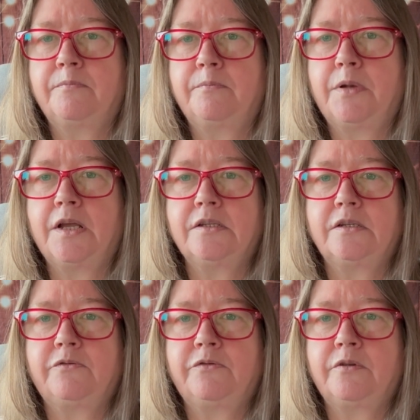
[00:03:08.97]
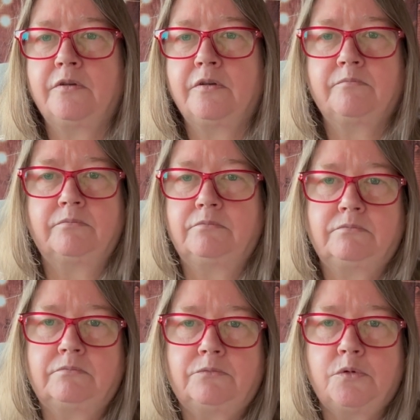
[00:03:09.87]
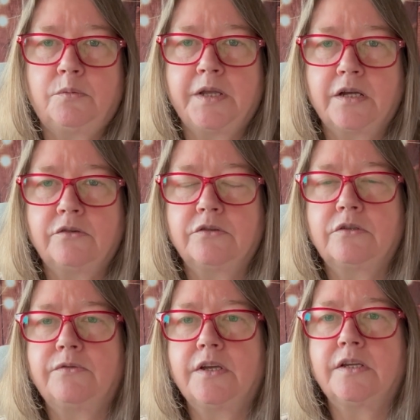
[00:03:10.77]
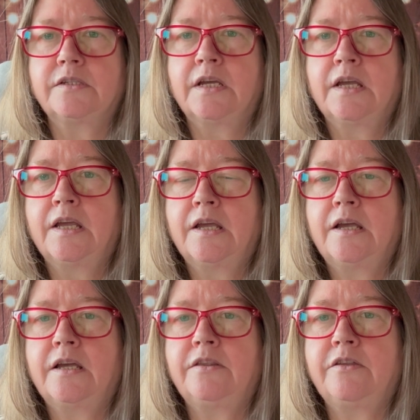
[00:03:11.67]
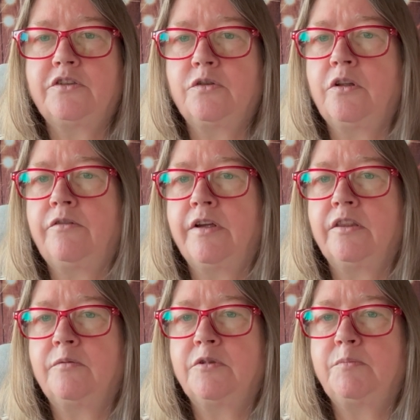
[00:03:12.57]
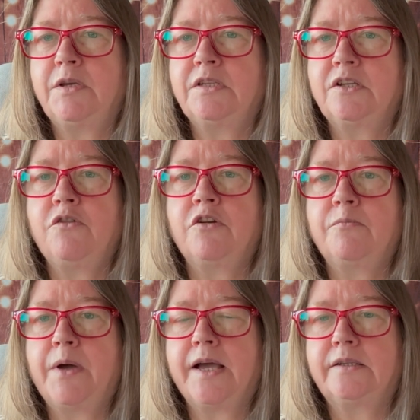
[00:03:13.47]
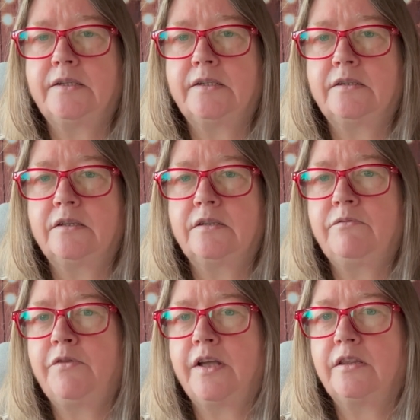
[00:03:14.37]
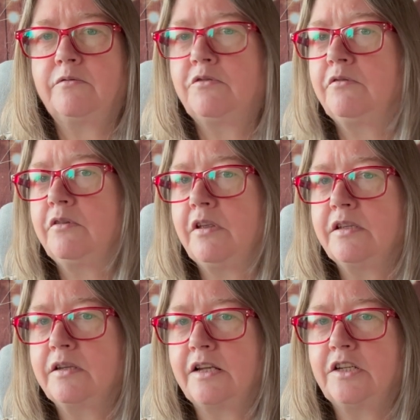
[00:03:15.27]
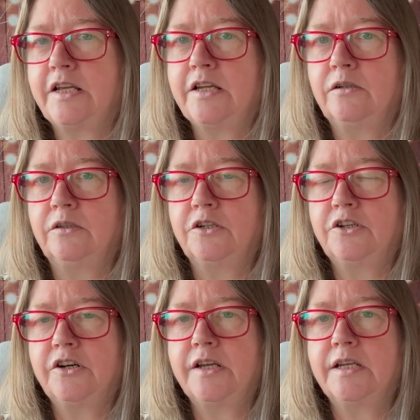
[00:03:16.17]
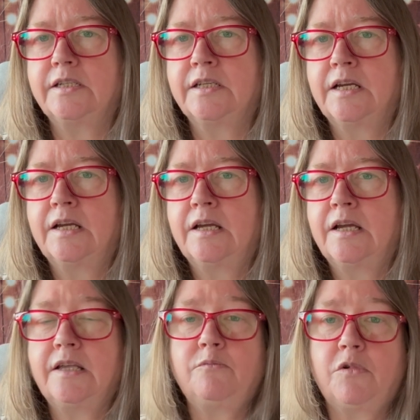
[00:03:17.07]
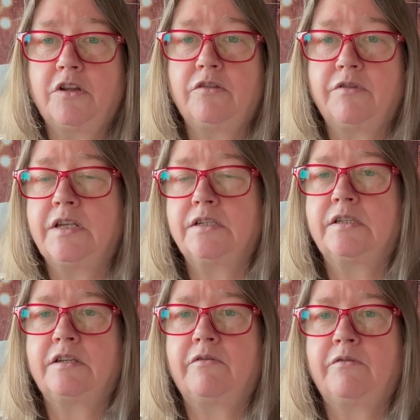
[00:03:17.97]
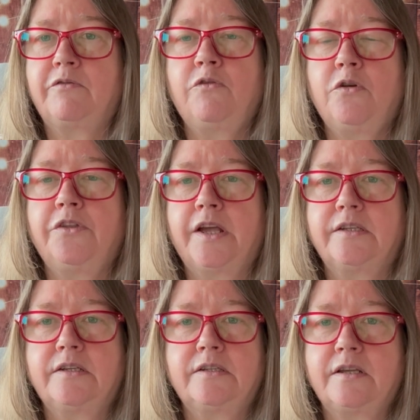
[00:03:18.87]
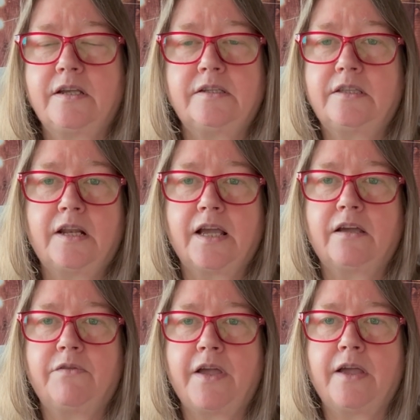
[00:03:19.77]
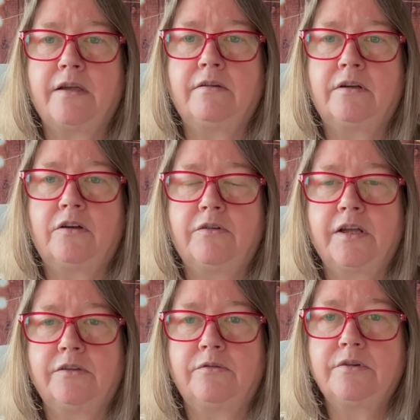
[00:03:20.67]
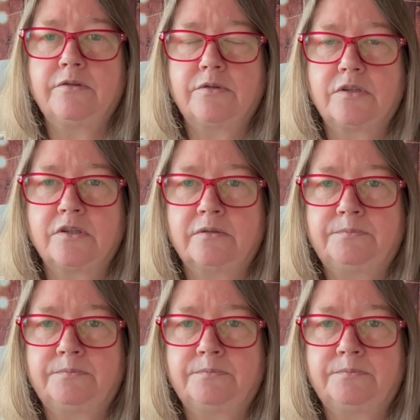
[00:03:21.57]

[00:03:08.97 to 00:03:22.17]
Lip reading: planted for probably hundreds of years, and the soil around them has been so compacted that in fact that it's actually killed the trees. And one of the reasons for that is the lack of air around the roots.